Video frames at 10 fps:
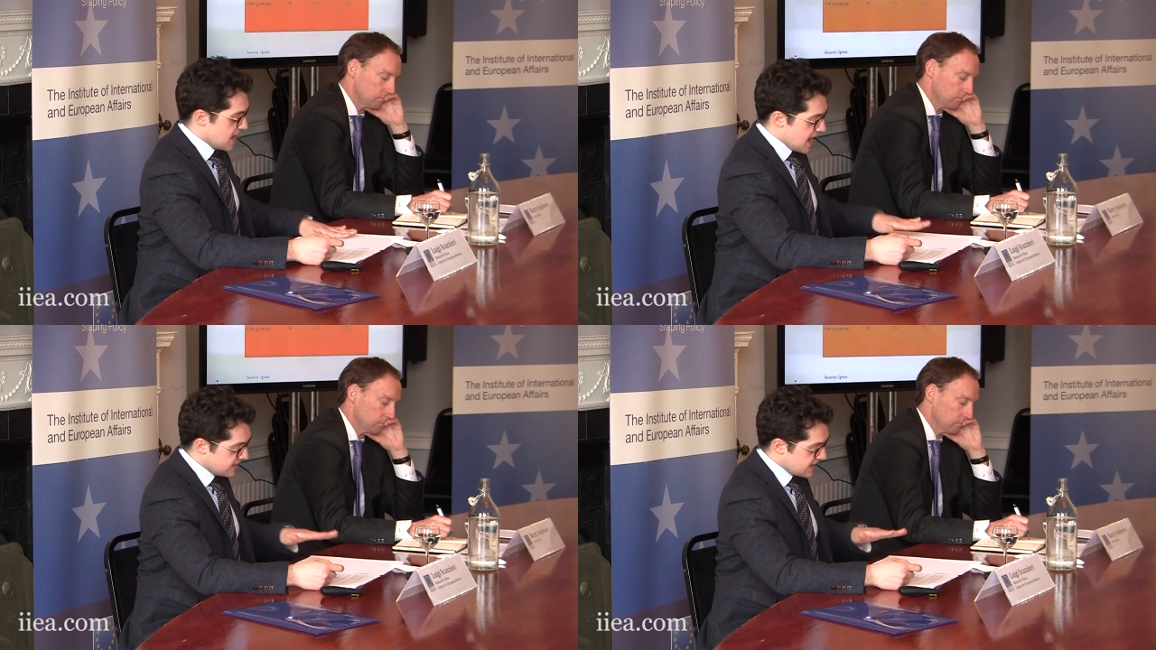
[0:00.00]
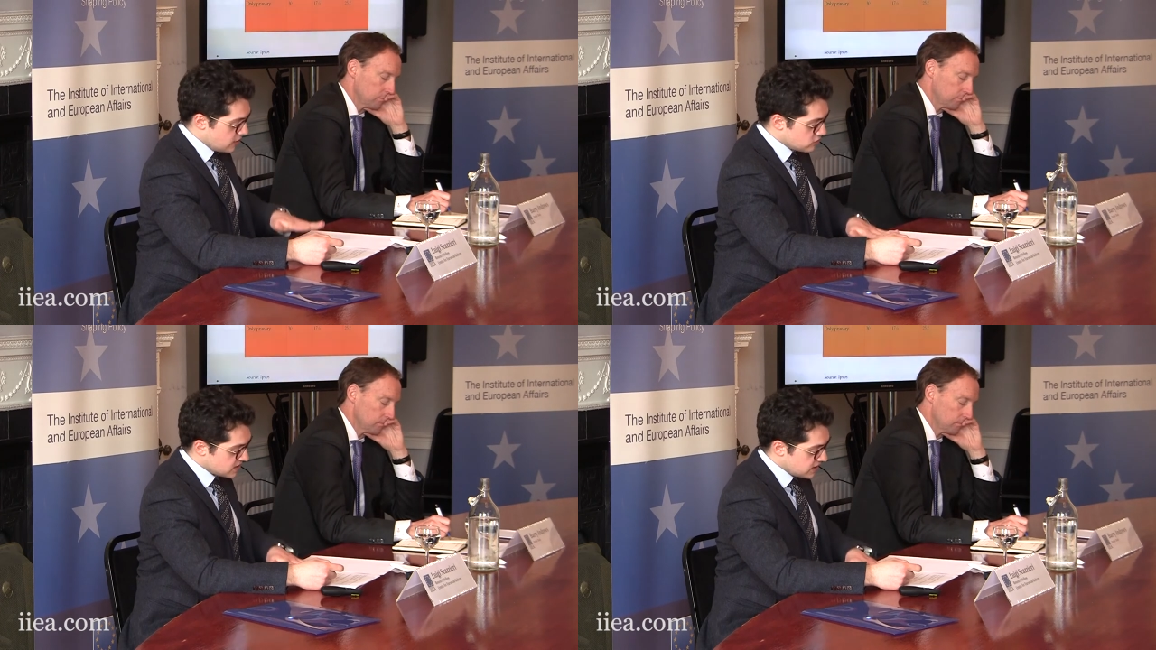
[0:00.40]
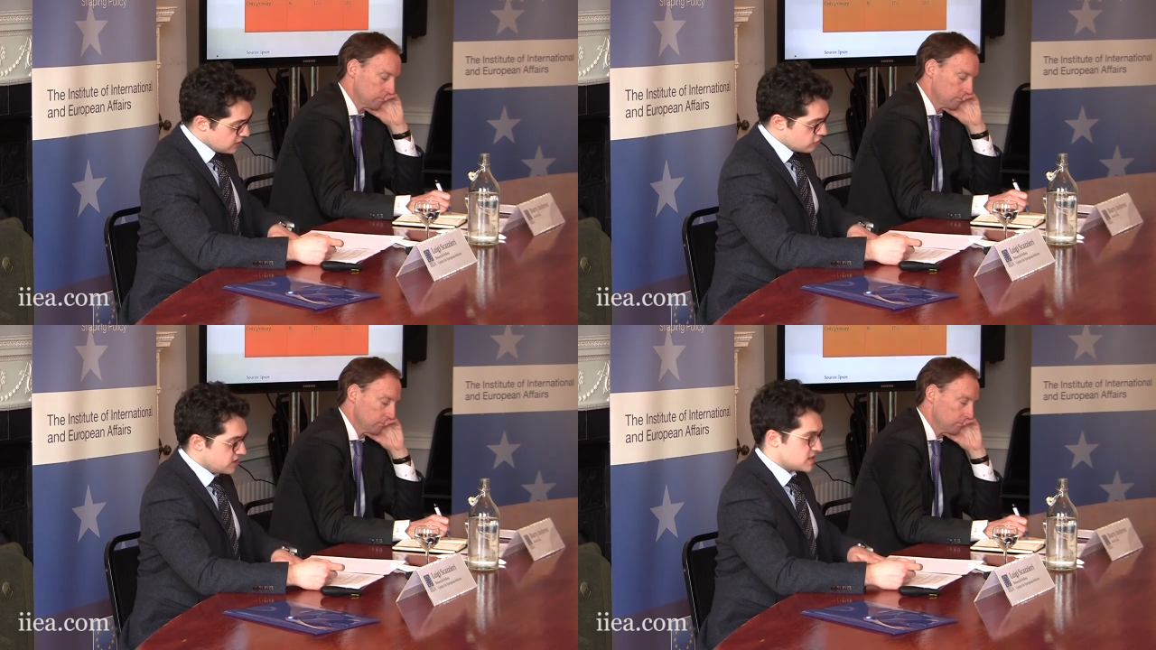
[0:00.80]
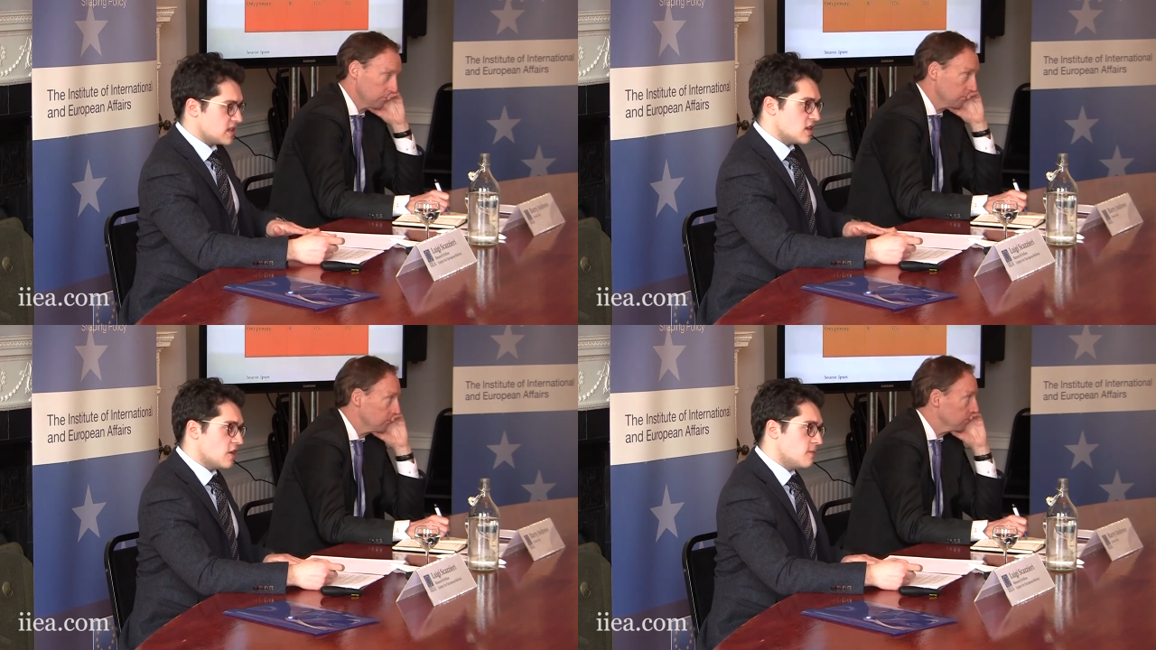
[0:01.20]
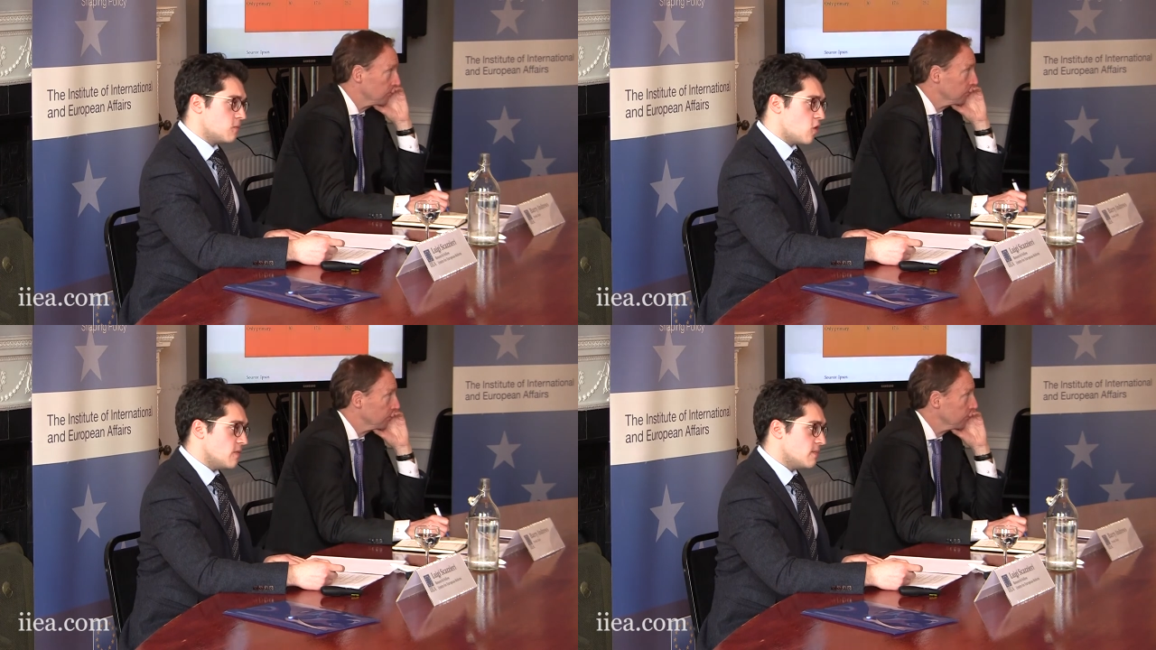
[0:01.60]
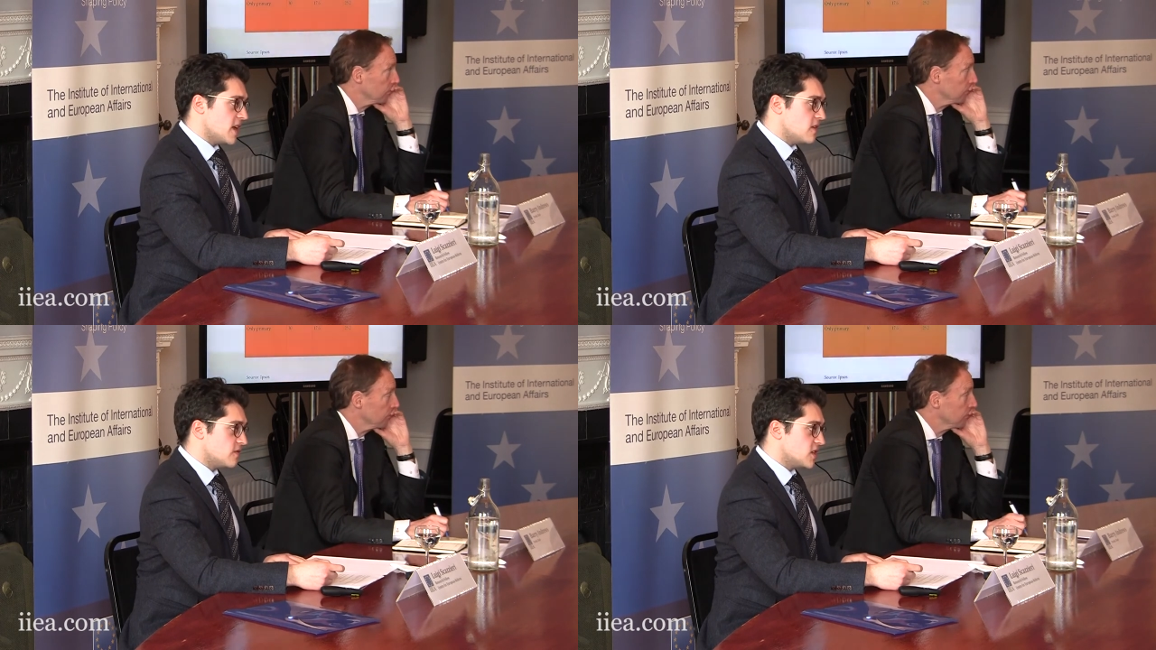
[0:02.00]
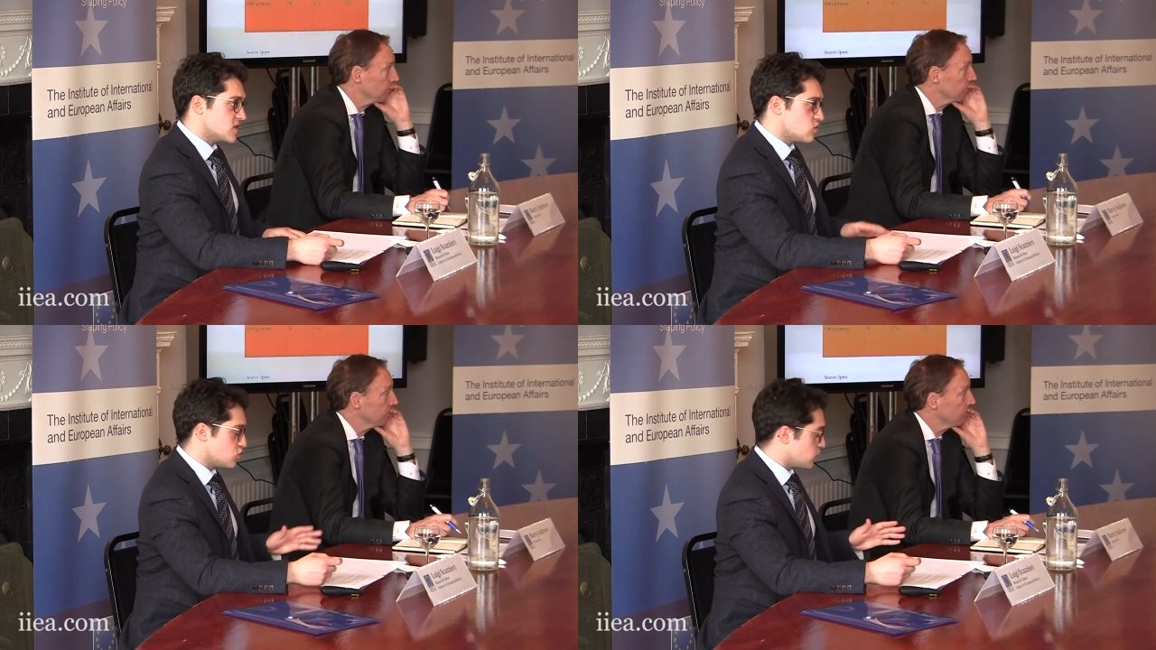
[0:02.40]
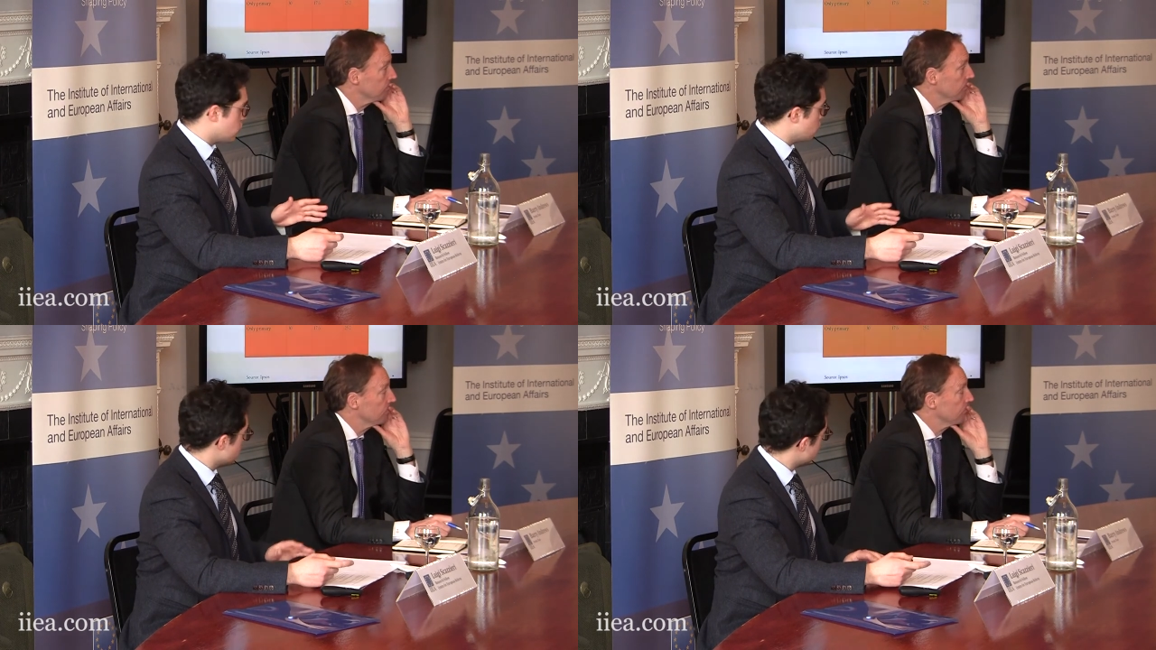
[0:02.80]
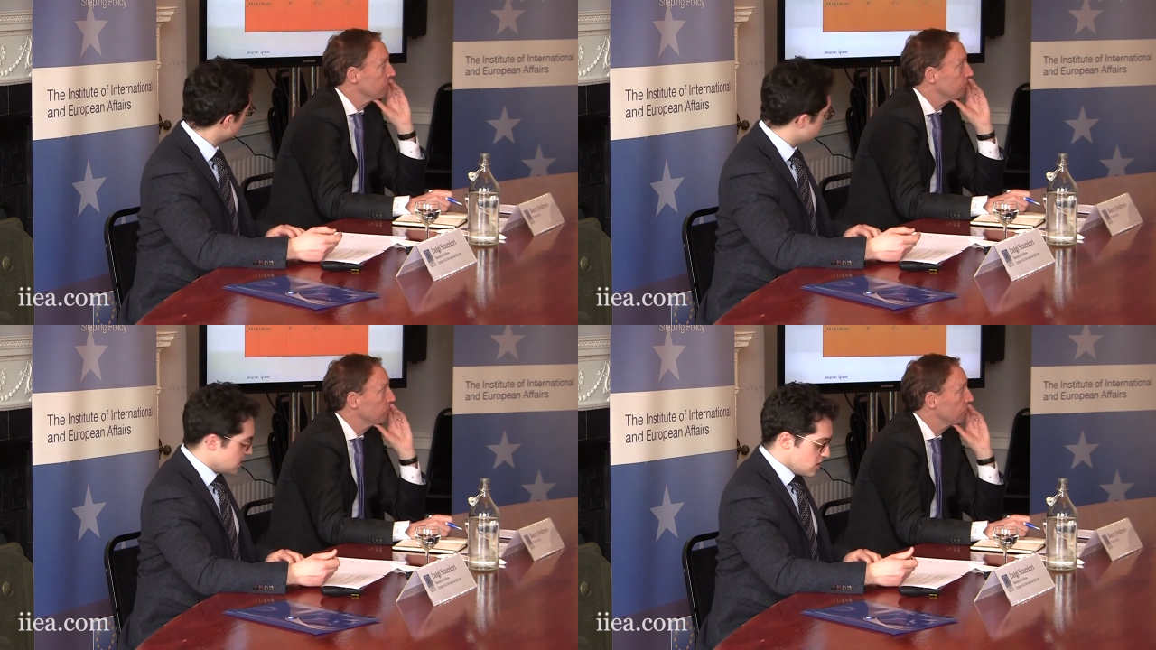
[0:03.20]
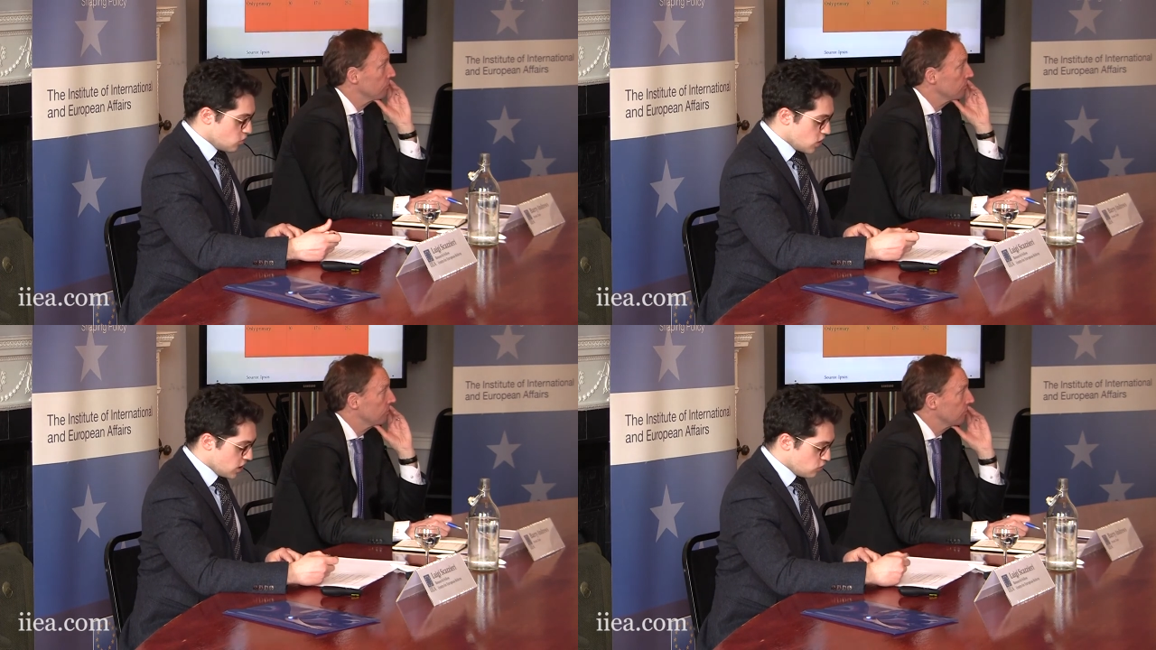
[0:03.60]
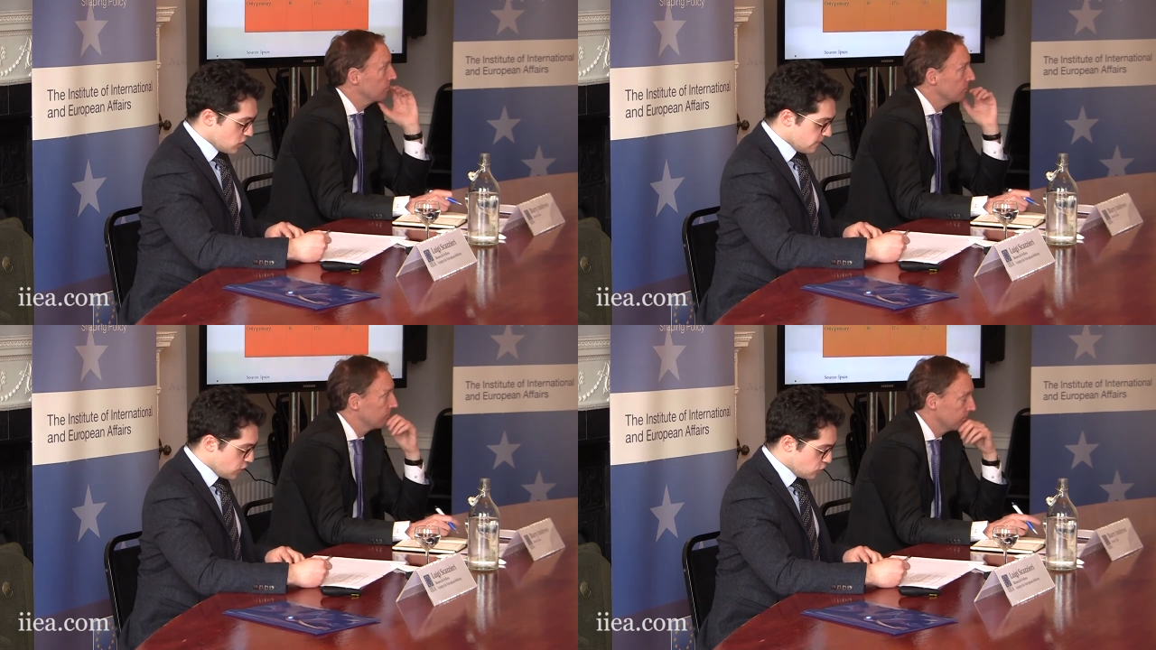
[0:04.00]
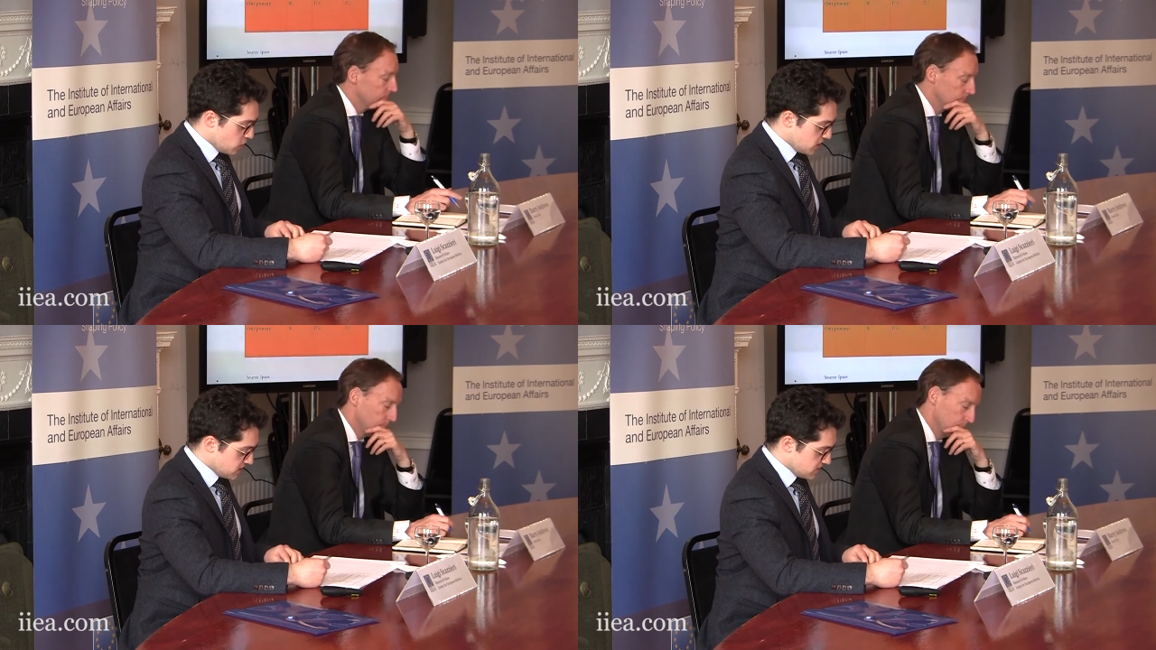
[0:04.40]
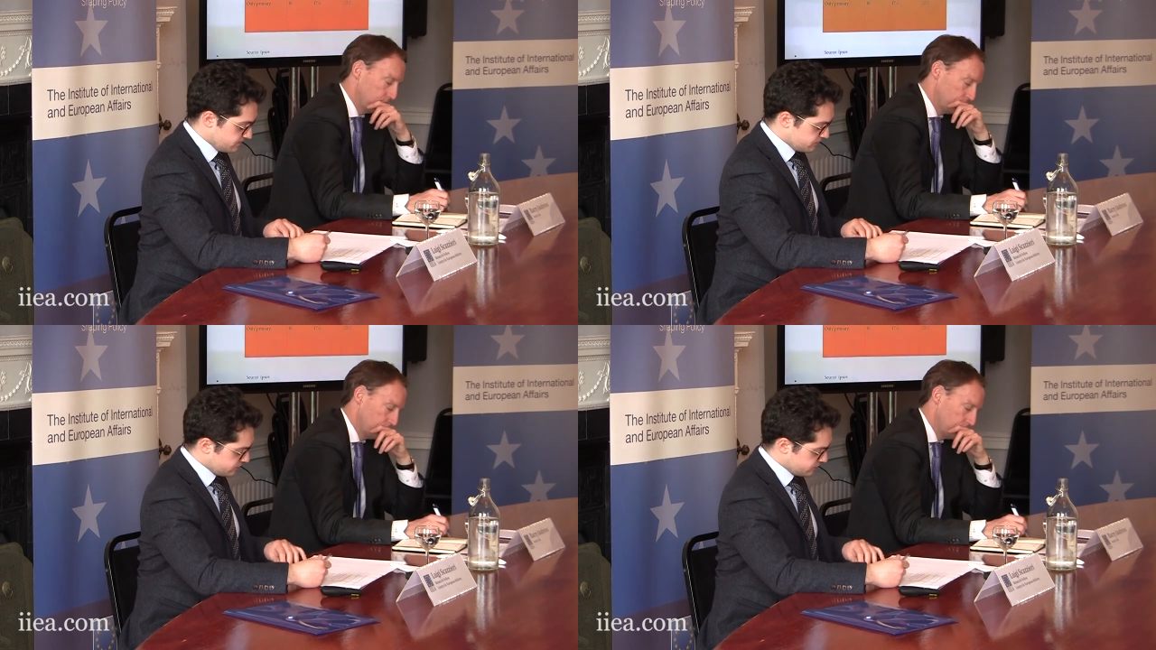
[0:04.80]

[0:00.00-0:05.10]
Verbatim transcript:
Speaker 1: handouts, an increase in unemployment benefits, which of course were, were vote winners.